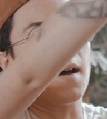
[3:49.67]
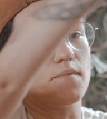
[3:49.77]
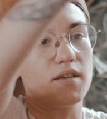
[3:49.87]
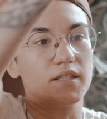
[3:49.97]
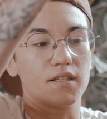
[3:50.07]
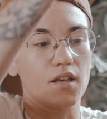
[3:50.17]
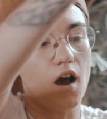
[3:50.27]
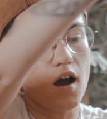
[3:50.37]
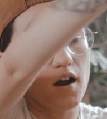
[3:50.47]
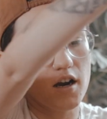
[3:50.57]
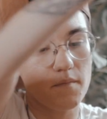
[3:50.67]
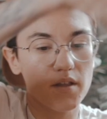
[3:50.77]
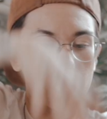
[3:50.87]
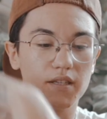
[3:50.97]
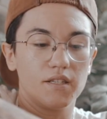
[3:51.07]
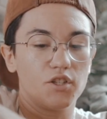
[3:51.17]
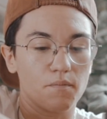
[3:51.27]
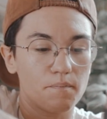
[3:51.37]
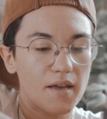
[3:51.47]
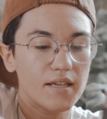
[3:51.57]
This is the arm, this is
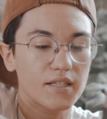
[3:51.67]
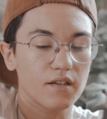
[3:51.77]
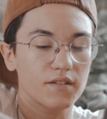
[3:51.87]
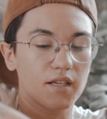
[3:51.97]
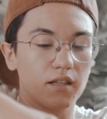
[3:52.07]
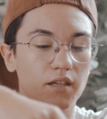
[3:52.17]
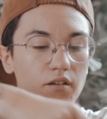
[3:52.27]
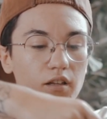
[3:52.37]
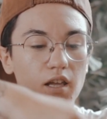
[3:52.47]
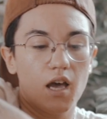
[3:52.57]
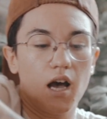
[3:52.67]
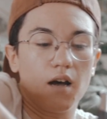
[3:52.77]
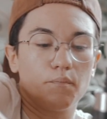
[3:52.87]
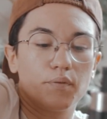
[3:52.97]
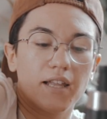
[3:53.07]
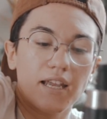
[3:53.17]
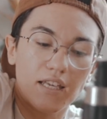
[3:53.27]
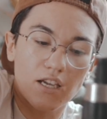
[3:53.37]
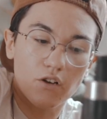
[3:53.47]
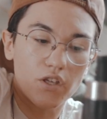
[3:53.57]
your base. There's a little plate
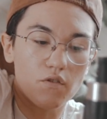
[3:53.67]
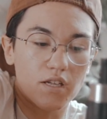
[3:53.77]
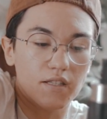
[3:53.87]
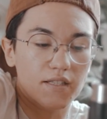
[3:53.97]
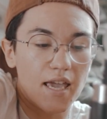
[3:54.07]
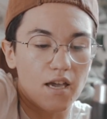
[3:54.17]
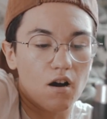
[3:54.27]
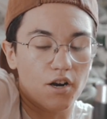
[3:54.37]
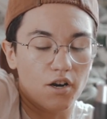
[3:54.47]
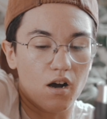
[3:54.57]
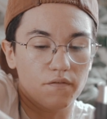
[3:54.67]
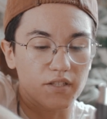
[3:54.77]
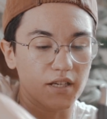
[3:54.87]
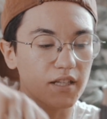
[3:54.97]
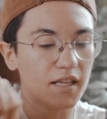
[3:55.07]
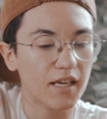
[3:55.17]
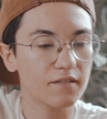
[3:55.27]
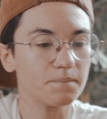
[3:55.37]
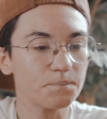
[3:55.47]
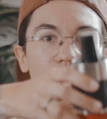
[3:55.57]
here that you can take on and off to
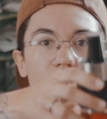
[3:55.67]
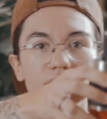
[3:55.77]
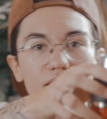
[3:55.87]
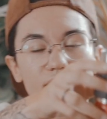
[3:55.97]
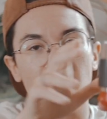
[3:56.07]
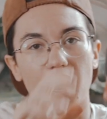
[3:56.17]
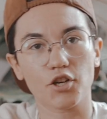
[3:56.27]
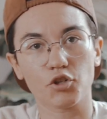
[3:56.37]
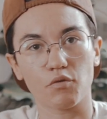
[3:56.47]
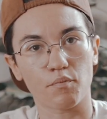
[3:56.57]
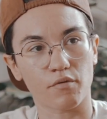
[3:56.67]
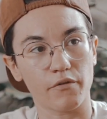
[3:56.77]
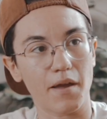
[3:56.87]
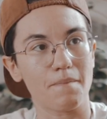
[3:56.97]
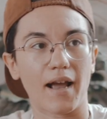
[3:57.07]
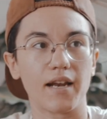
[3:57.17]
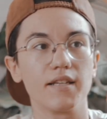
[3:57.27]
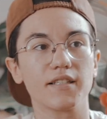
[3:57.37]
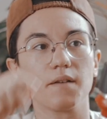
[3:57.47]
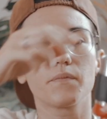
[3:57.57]
clean. This is the actual brewing
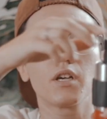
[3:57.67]
mechanism.